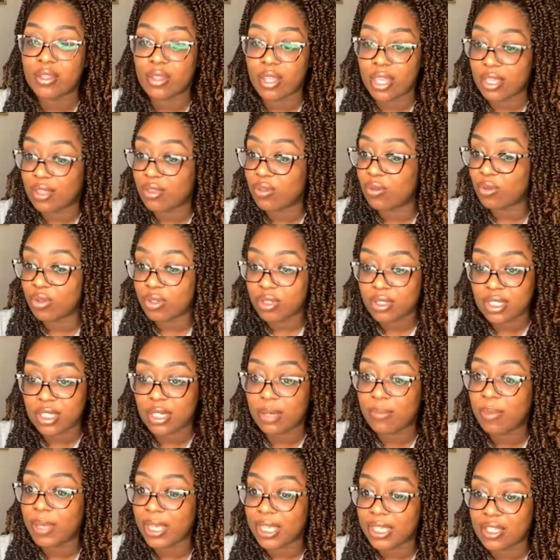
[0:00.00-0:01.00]
their thoughts
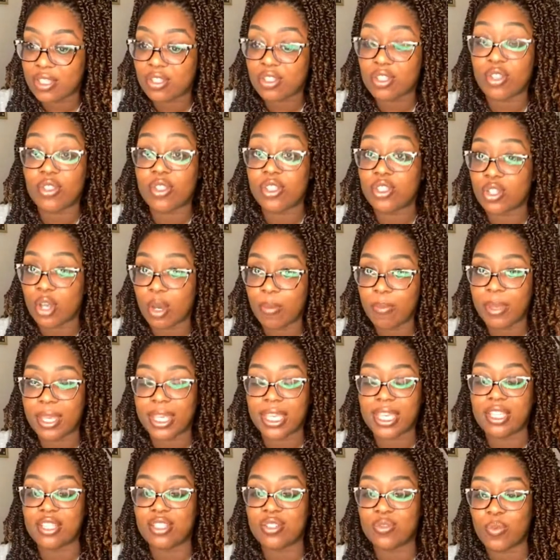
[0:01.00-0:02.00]
and opinions on the
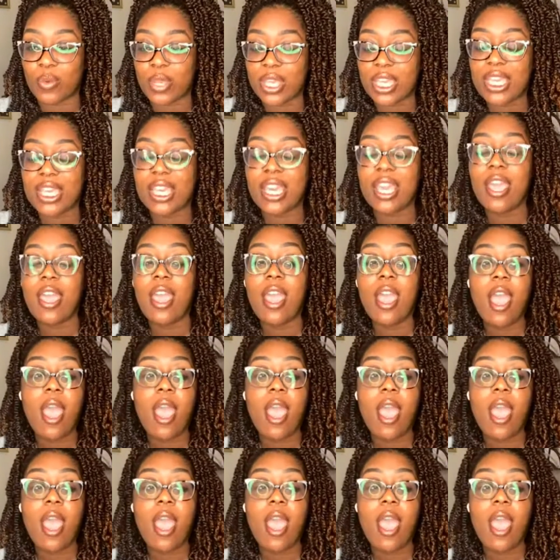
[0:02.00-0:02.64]
topic each week,